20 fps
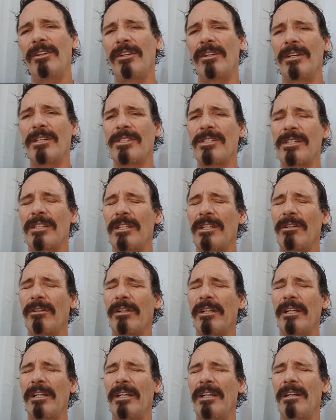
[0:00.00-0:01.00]
I say,
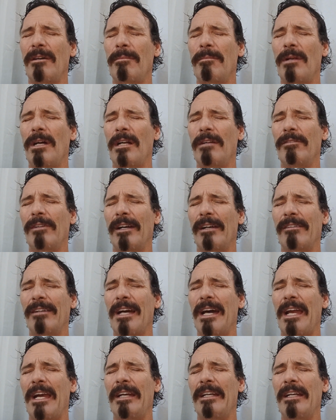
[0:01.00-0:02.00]
okay, I
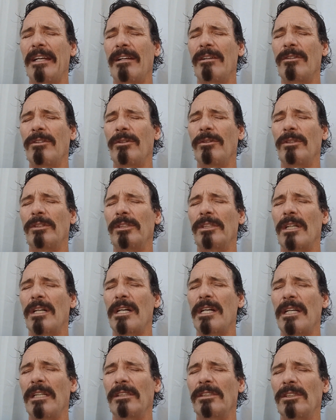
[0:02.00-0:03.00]
got it down to a
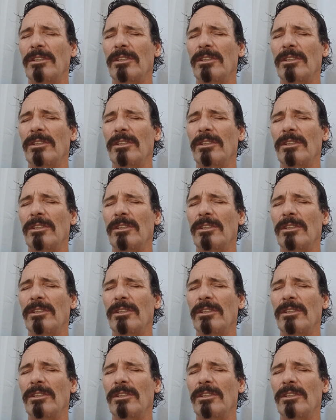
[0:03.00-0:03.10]
science.